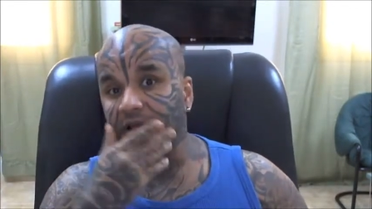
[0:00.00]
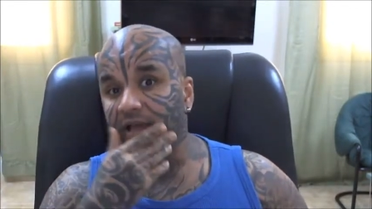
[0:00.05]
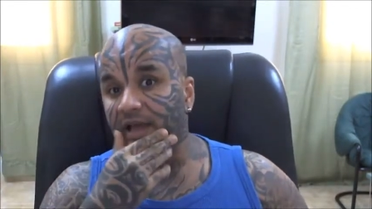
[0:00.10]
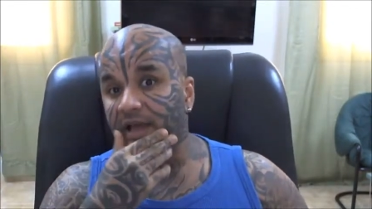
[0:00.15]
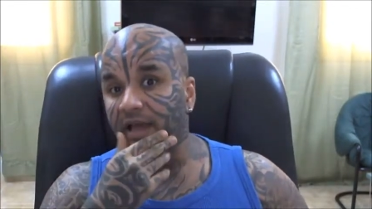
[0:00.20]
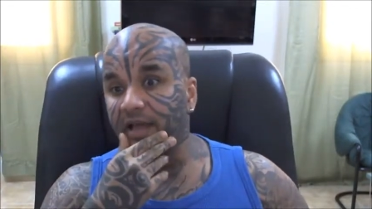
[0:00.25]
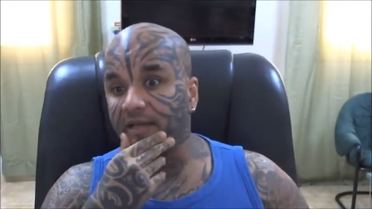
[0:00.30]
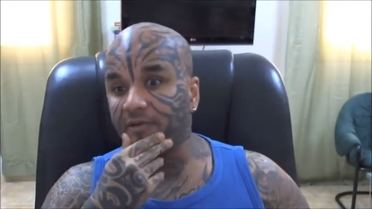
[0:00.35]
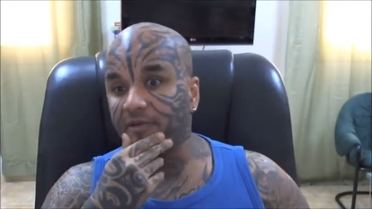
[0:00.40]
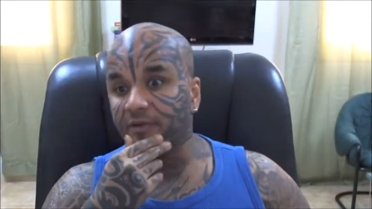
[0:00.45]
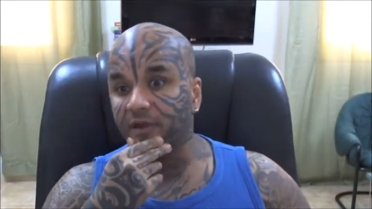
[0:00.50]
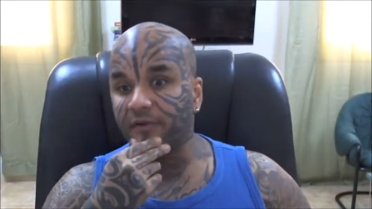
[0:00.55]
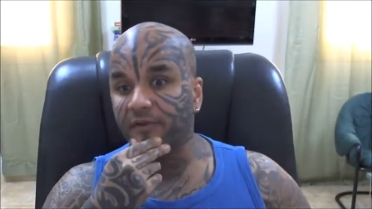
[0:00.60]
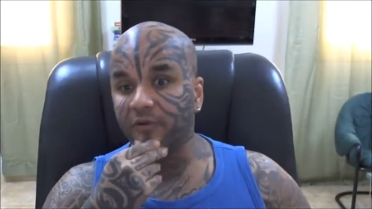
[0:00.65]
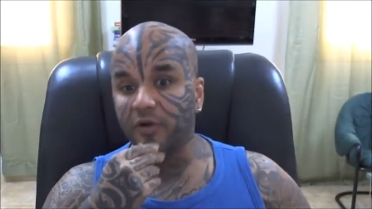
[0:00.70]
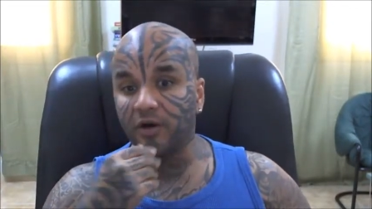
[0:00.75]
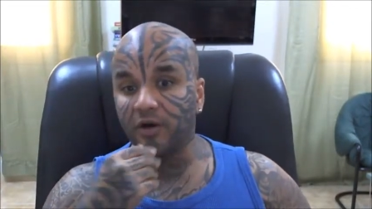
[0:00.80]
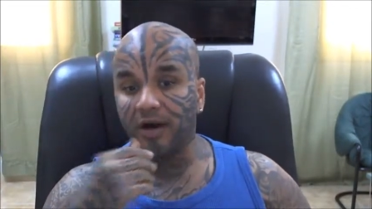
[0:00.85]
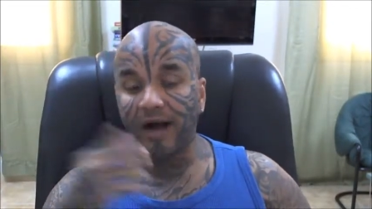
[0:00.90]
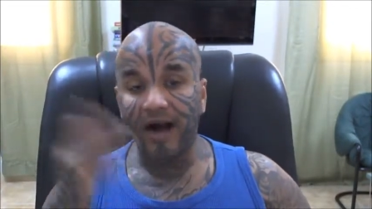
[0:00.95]
and to give
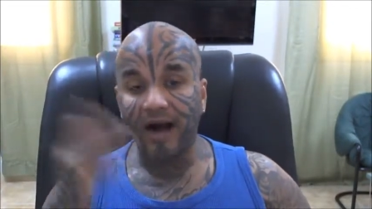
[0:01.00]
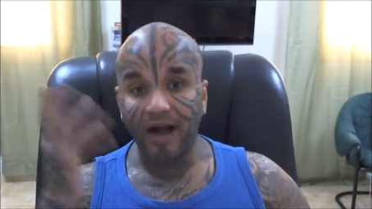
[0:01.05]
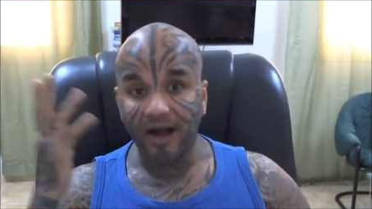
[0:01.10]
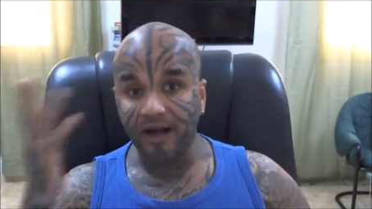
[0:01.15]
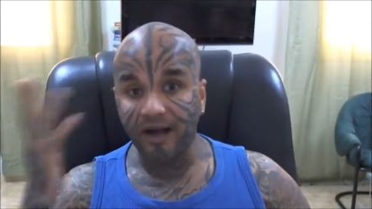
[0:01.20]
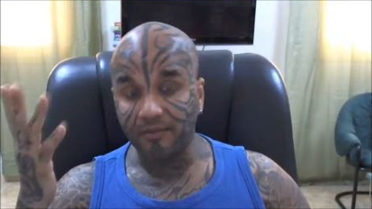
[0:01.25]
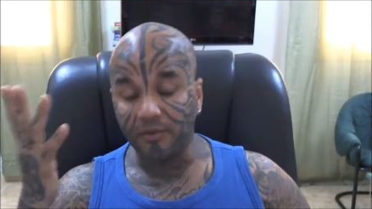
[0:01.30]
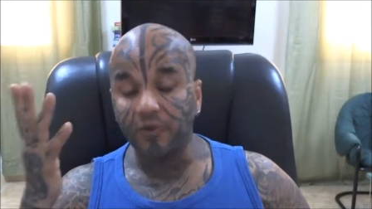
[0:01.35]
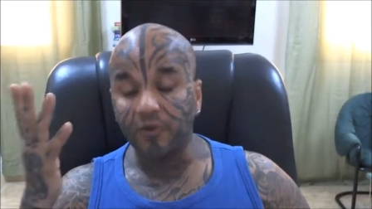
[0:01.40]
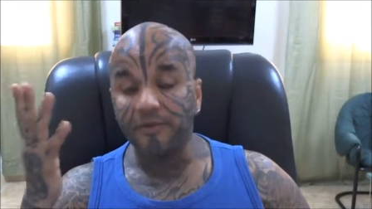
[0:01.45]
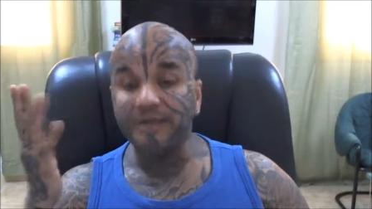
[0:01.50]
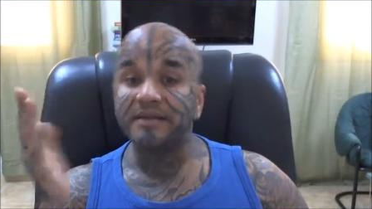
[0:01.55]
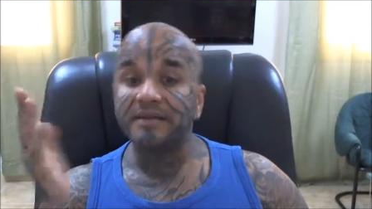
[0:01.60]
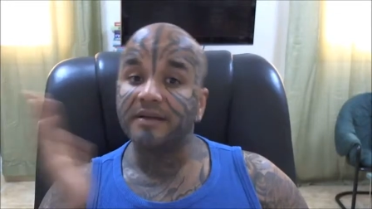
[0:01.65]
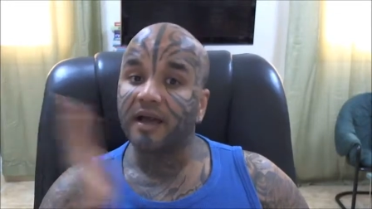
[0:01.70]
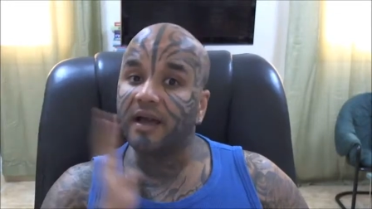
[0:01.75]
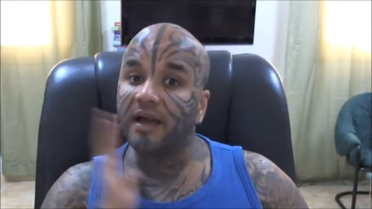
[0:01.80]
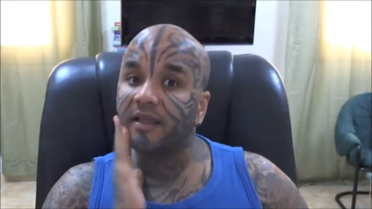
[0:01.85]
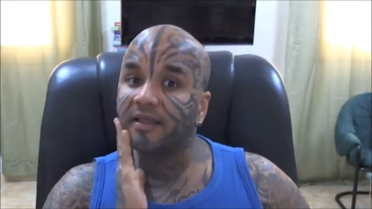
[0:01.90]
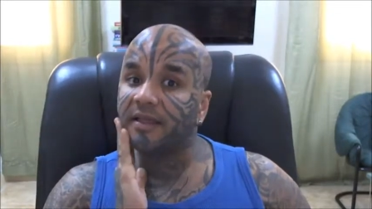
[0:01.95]
you a aha moment,
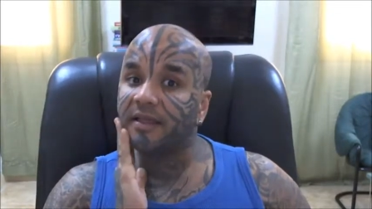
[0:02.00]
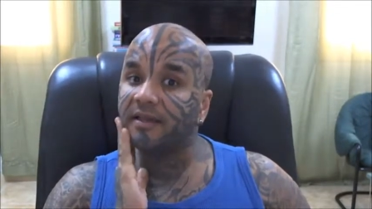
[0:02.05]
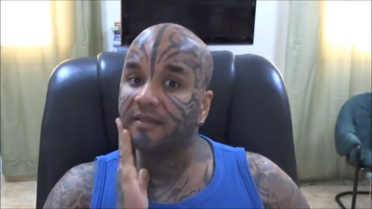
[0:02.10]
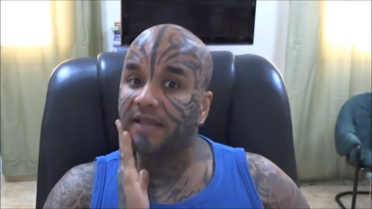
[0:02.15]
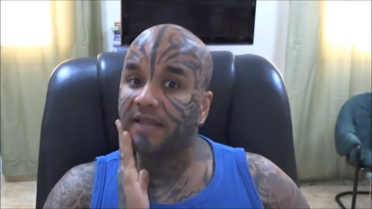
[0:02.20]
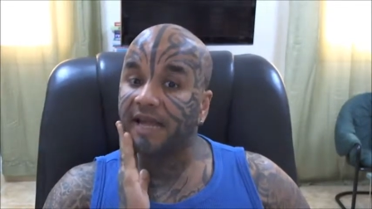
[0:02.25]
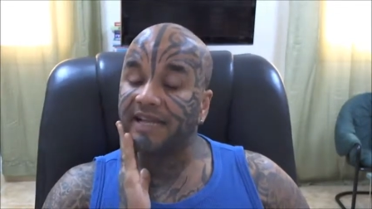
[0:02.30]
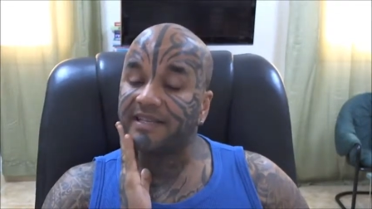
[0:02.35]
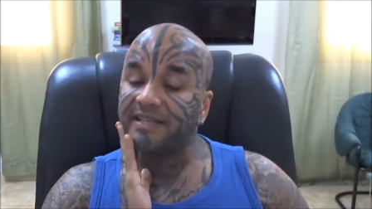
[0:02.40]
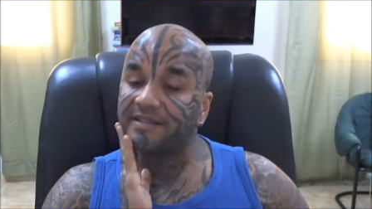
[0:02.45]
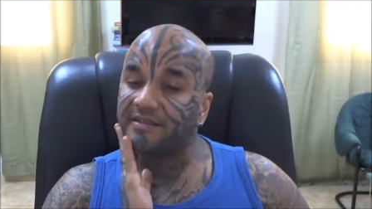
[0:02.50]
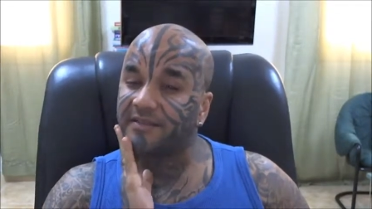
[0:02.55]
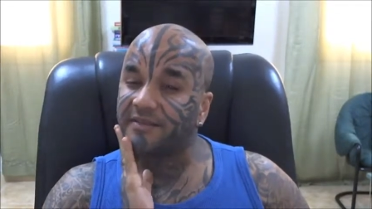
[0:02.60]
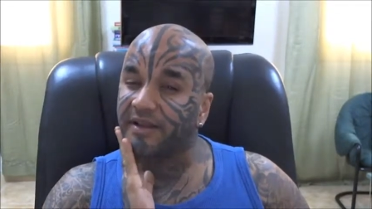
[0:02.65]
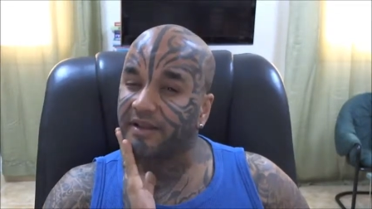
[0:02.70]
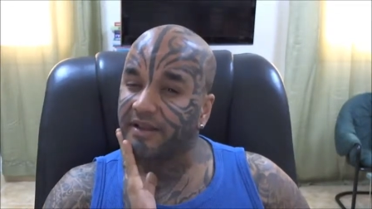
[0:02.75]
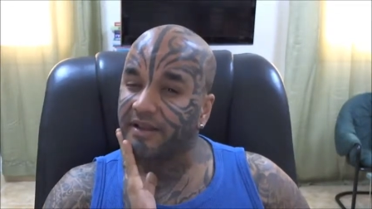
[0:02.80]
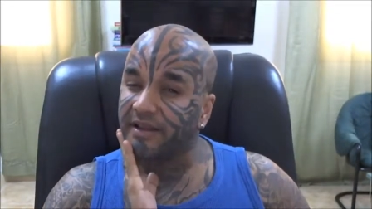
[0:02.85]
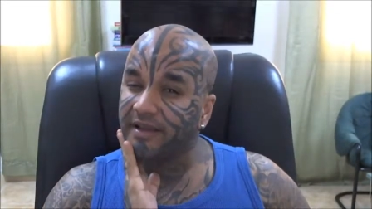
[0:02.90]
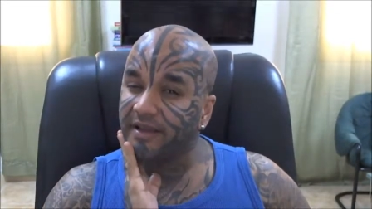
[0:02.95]
I think that is
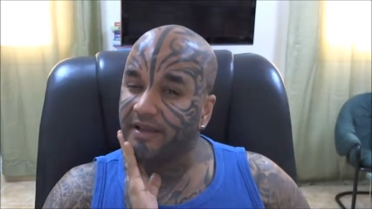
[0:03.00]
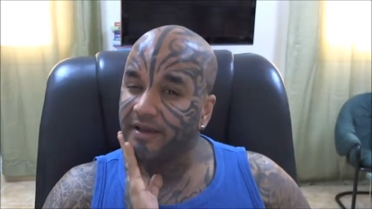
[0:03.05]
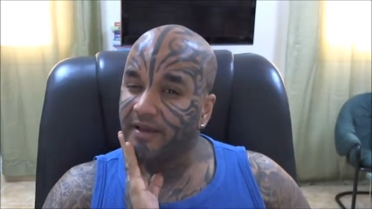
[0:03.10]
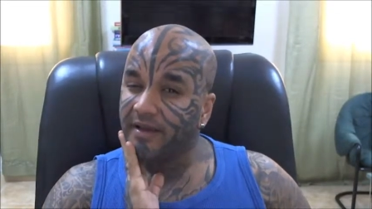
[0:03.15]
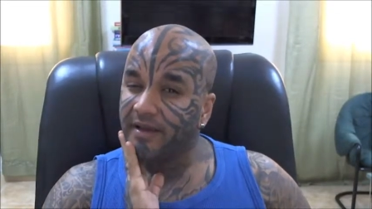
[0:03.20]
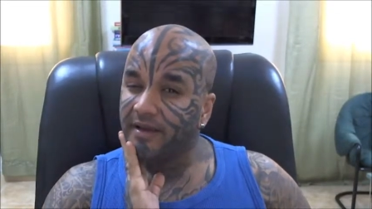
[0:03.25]
really